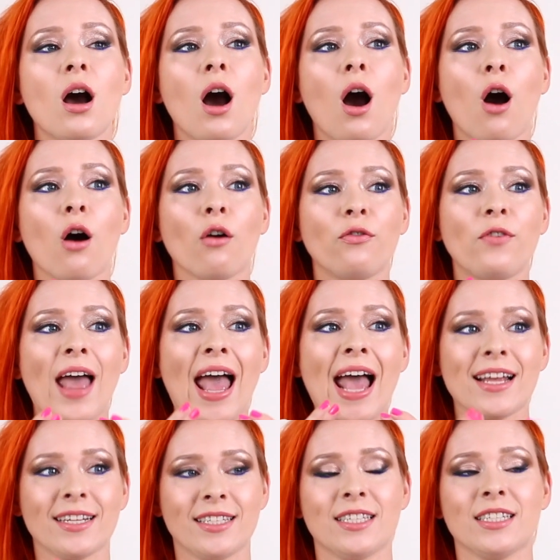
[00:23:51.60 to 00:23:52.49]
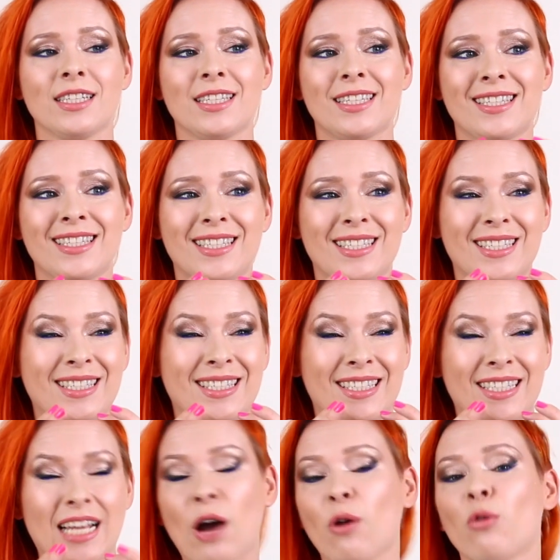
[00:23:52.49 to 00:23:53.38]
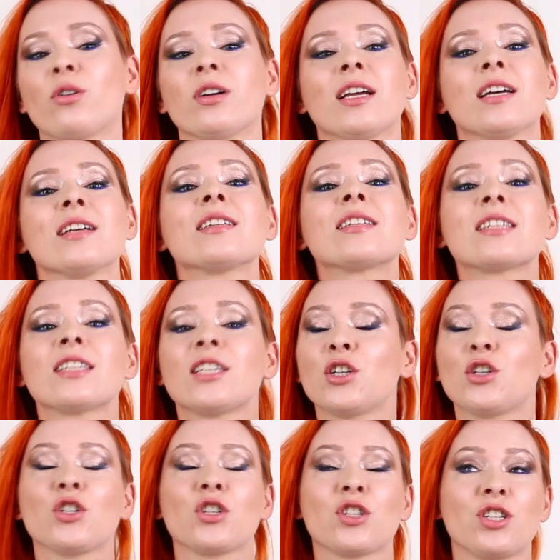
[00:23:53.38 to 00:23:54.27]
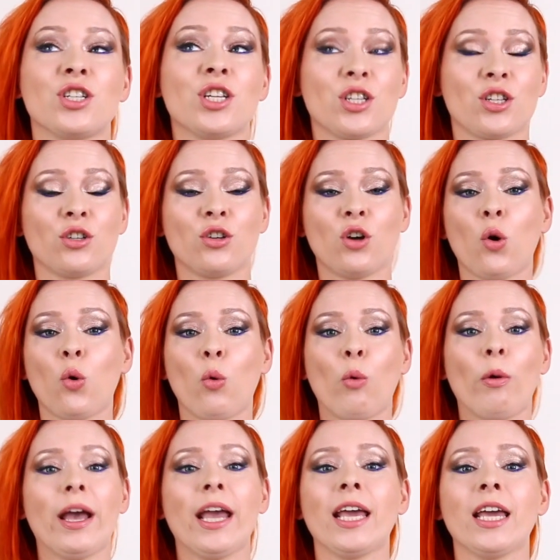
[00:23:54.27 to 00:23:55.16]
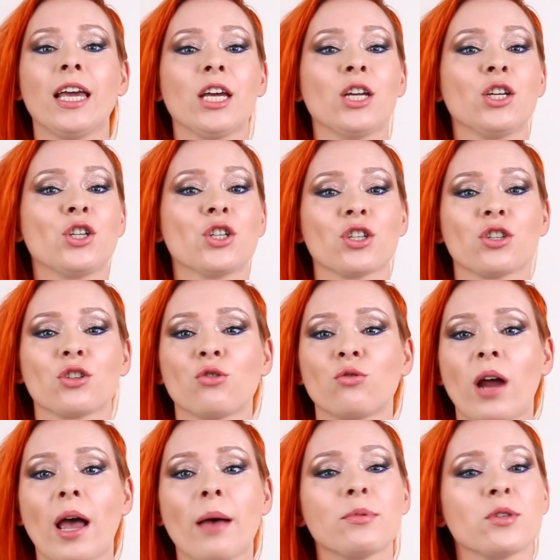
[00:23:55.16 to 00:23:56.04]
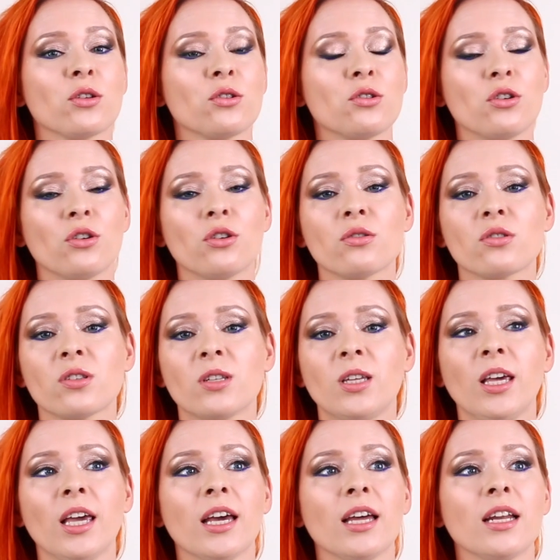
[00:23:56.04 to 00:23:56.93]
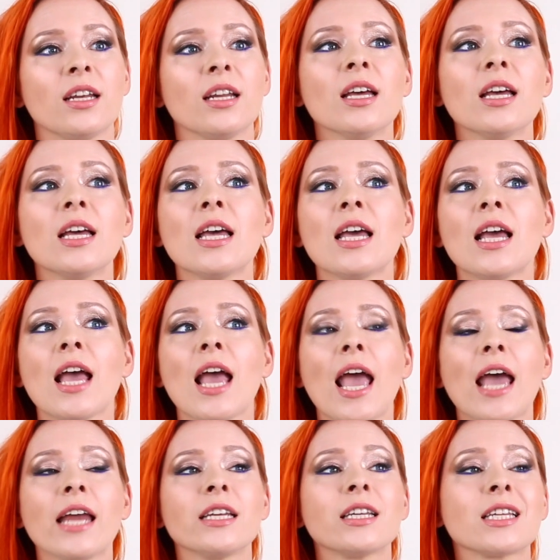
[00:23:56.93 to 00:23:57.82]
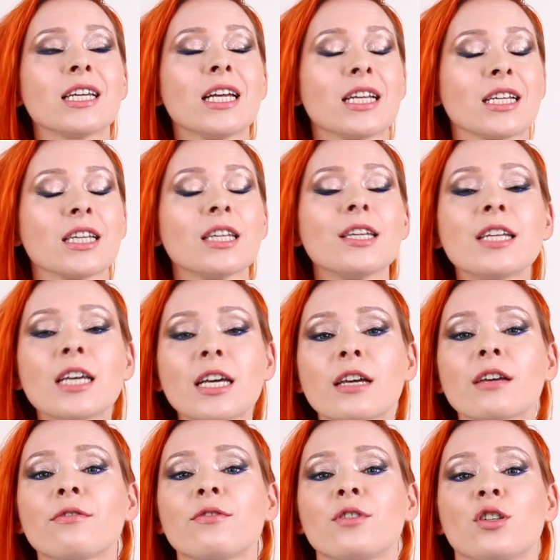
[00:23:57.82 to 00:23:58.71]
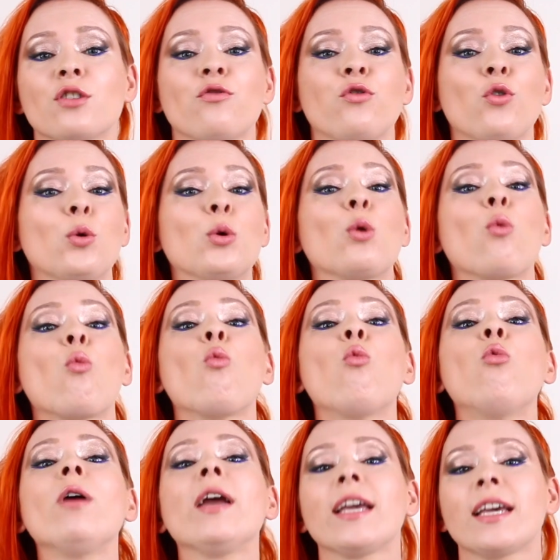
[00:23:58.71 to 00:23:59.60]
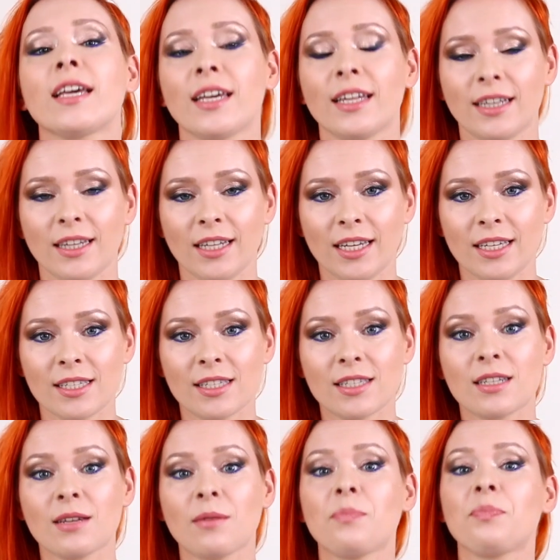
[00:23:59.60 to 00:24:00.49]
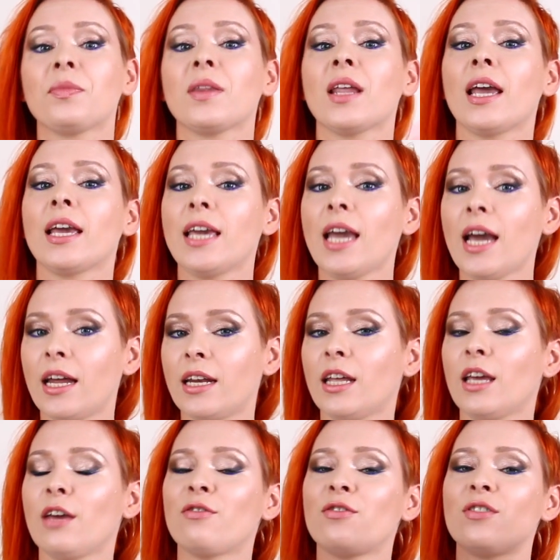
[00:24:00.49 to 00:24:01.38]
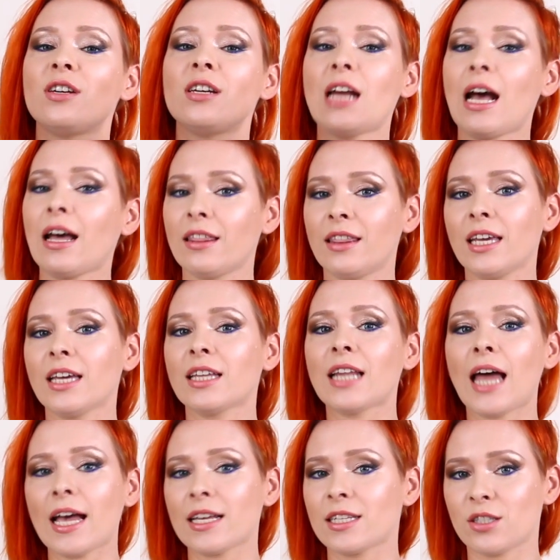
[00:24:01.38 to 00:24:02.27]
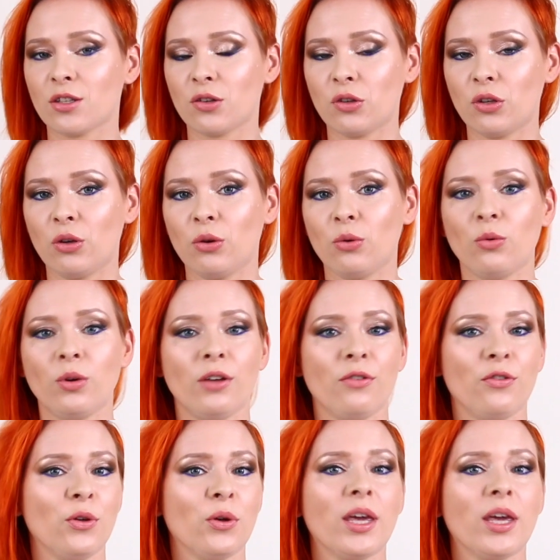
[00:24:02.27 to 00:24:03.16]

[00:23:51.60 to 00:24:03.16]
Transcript: of acid sourness that just doesn't go away. It just grabs onto your skin and it lives for a week at least. Again, if nothing lasts on you, if you